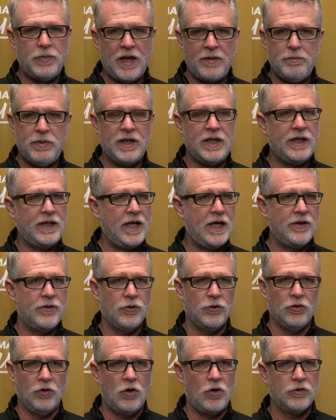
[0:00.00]
They've been
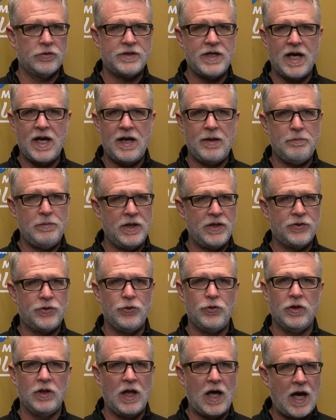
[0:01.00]
together a long time, been
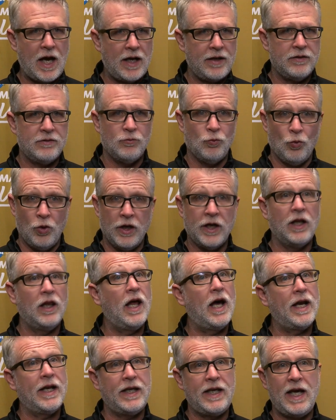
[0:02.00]
through a lot, won a
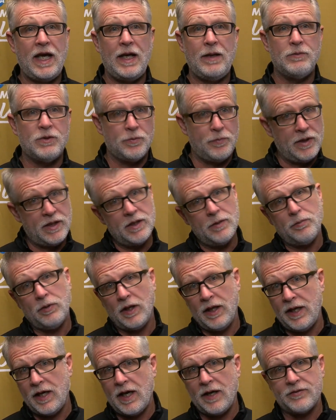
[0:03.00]
lot of games, been to
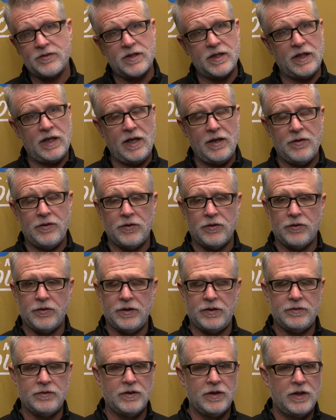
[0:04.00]
playoffs together,
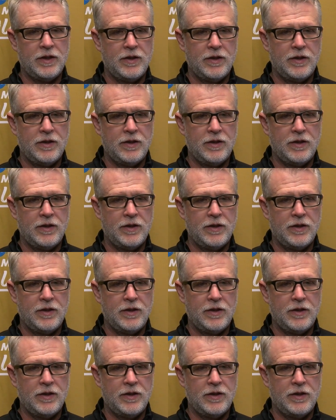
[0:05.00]
and